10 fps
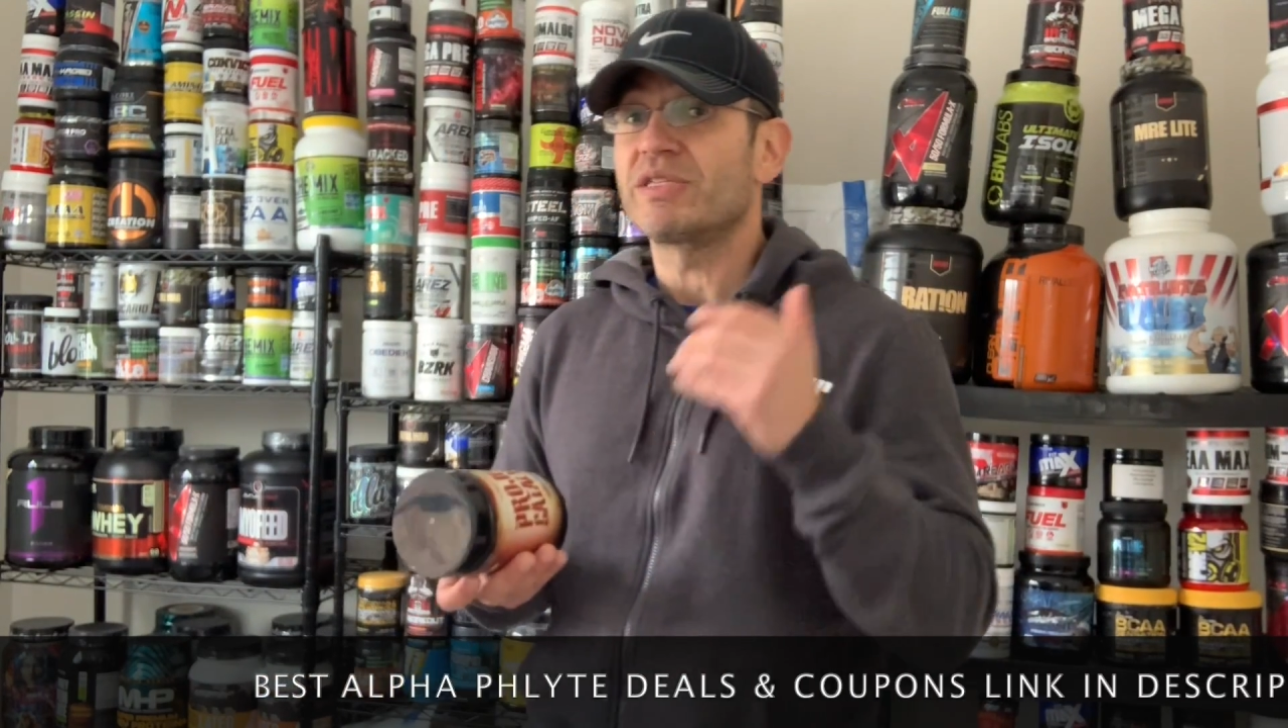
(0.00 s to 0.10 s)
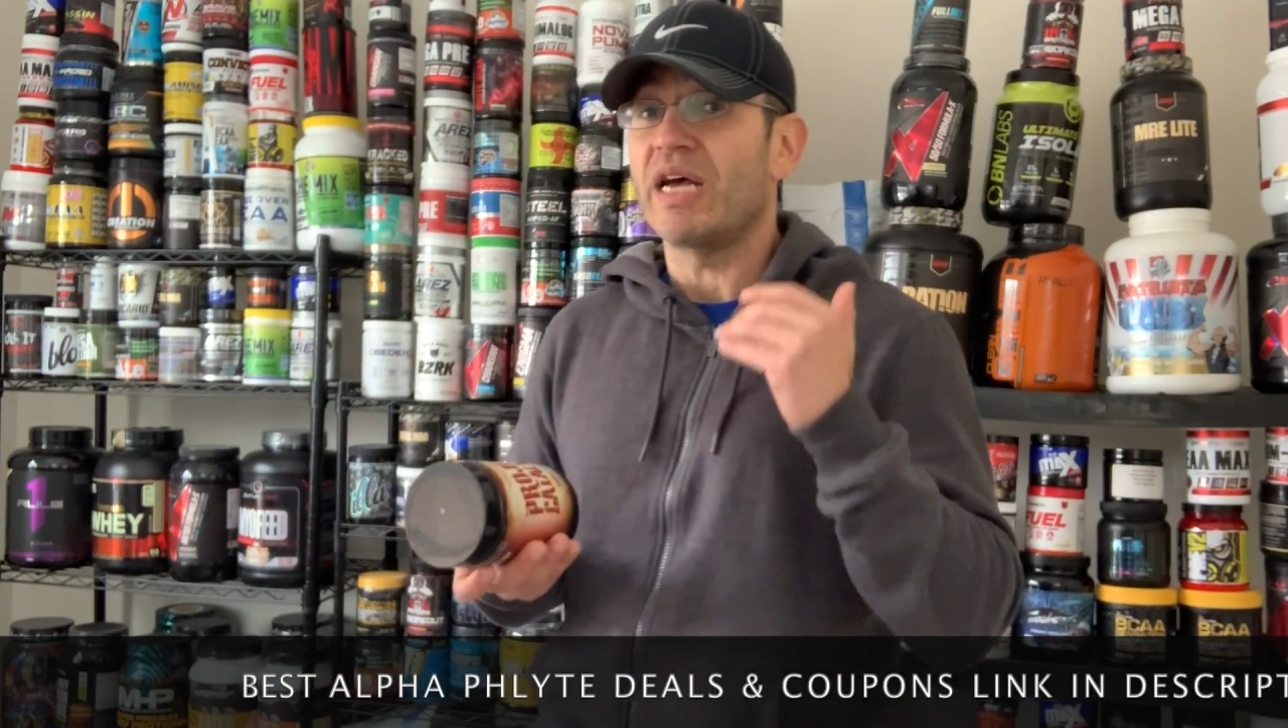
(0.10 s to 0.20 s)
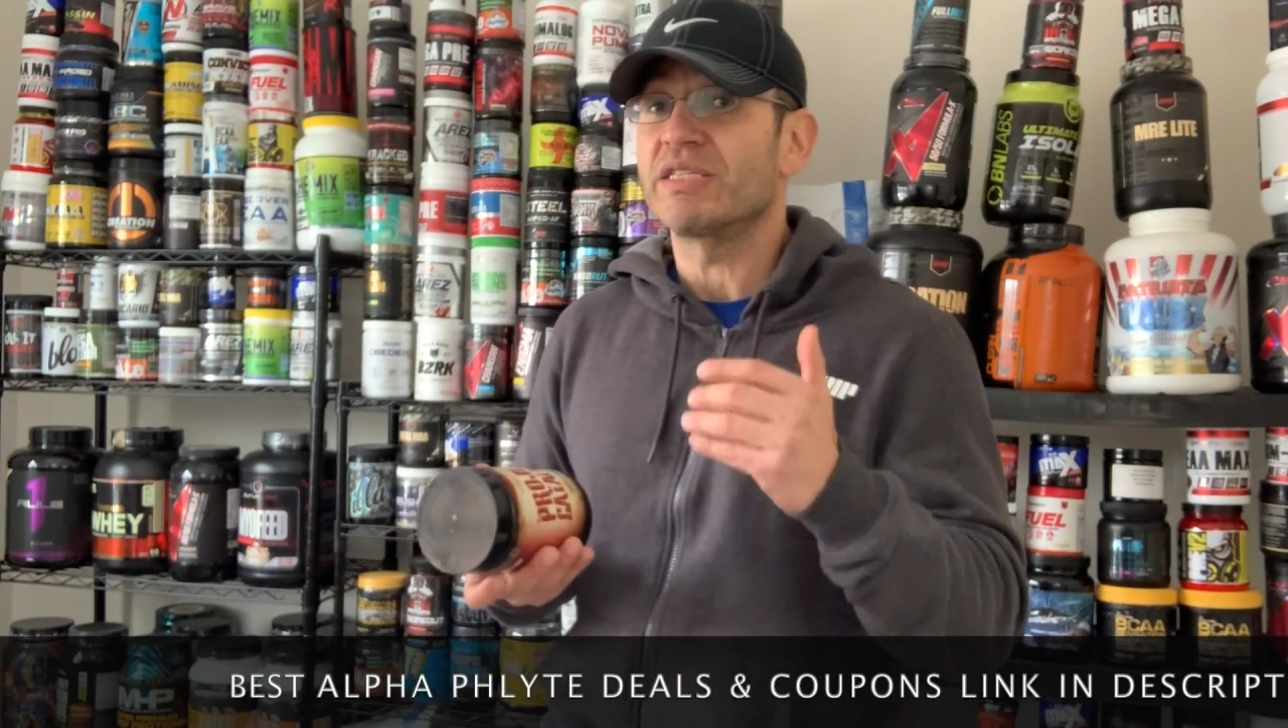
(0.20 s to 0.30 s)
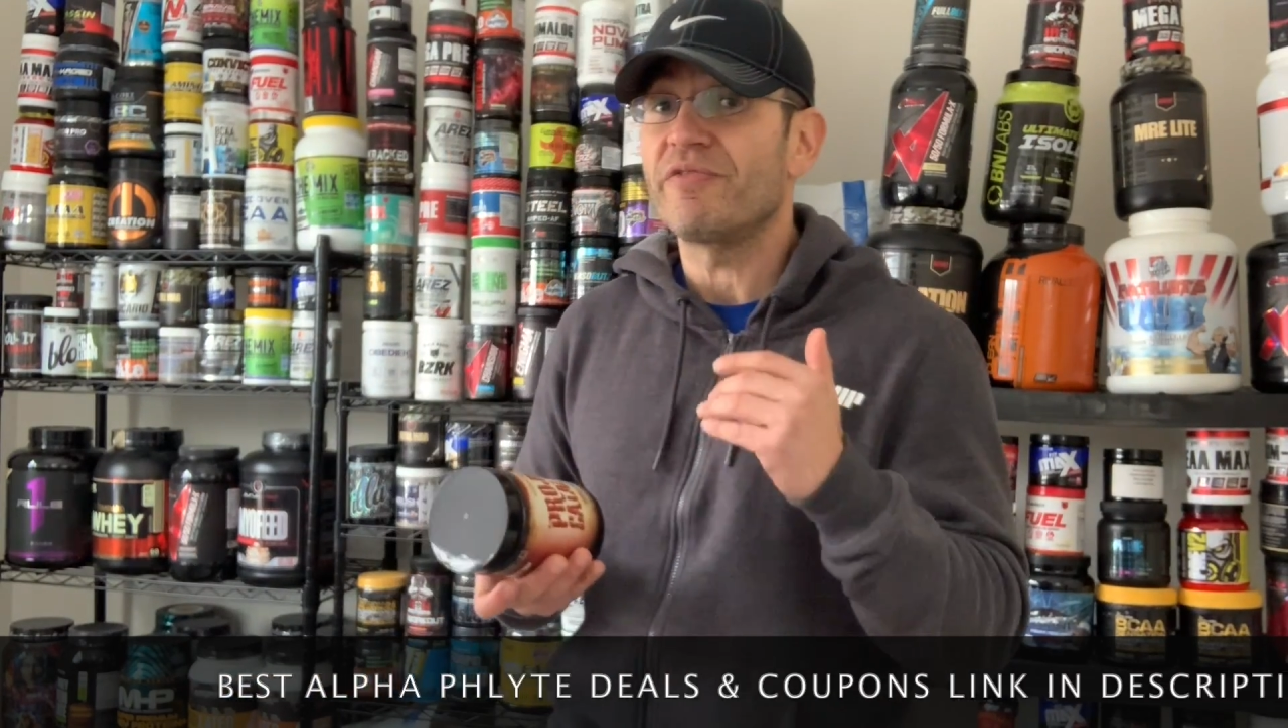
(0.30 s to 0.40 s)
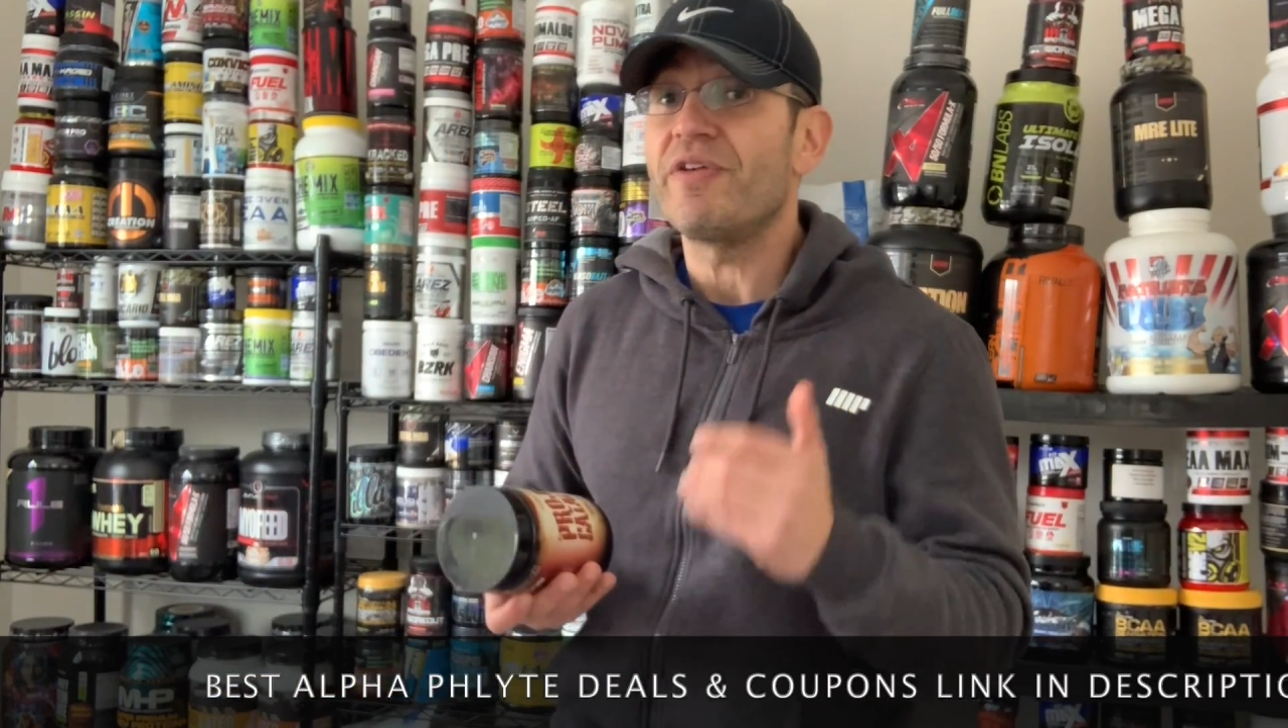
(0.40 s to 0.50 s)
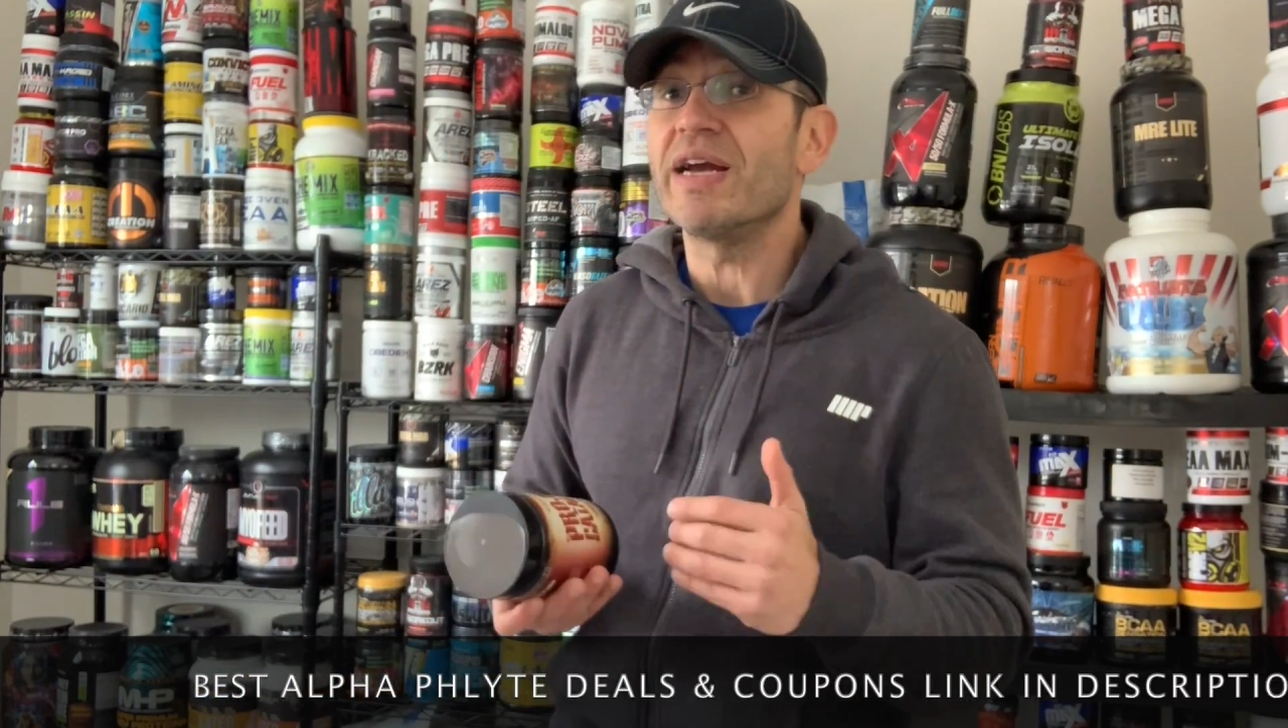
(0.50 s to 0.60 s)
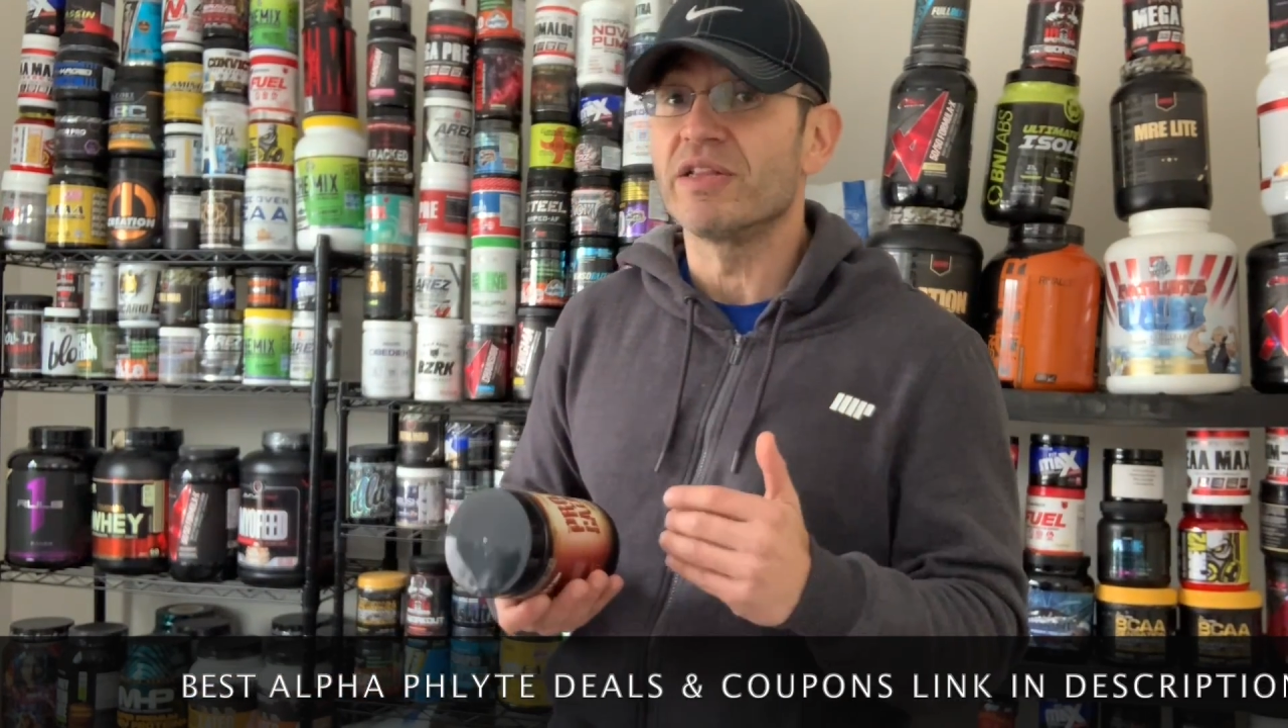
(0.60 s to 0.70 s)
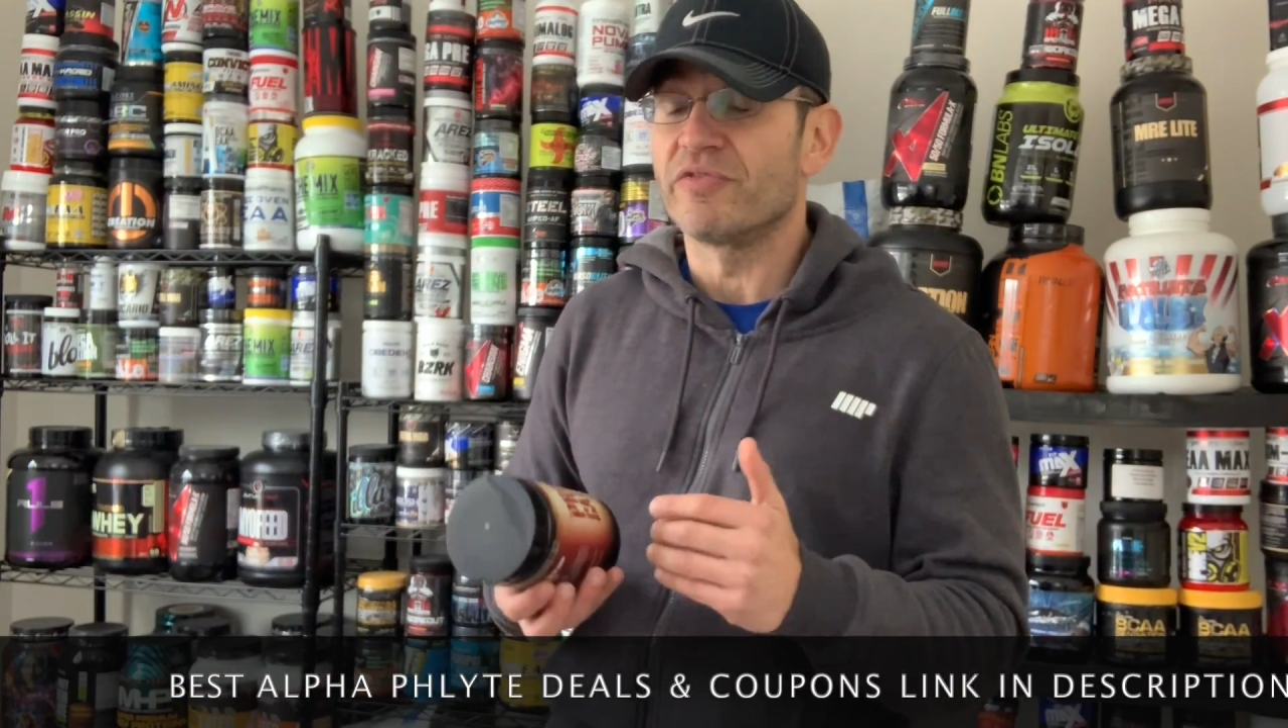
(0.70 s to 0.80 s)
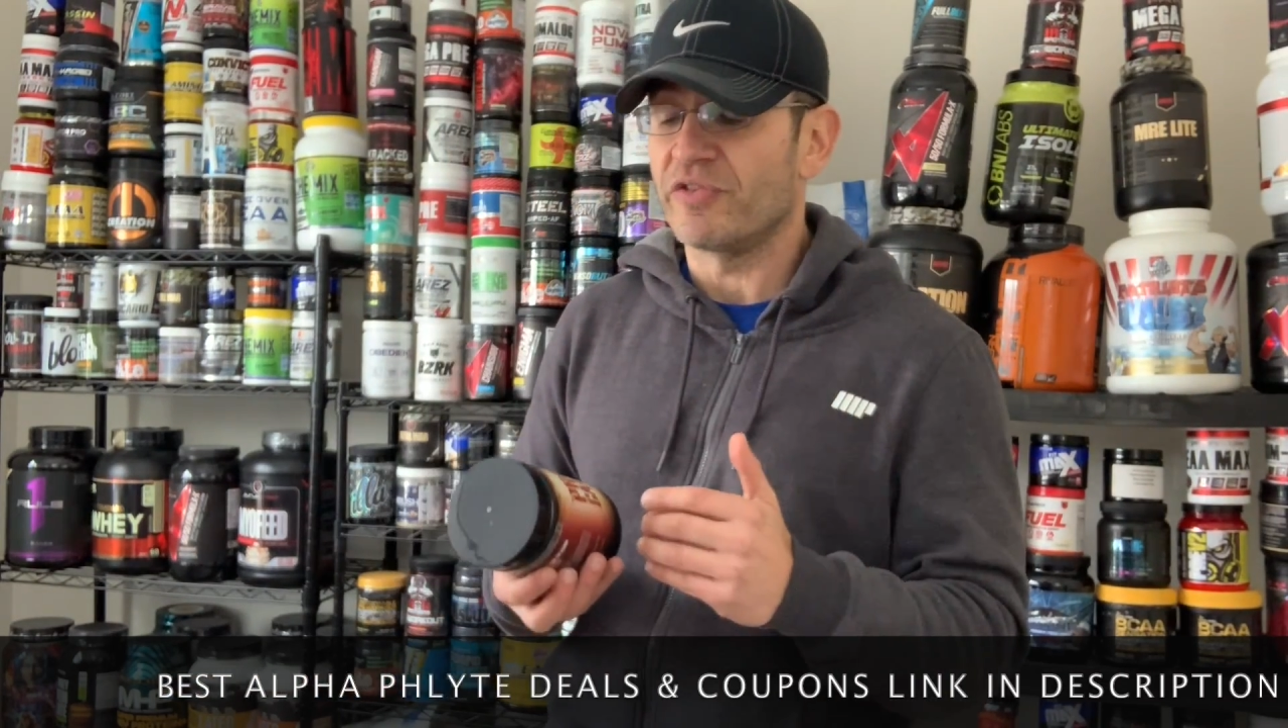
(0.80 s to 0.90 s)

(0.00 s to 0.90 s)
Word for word: as, as a final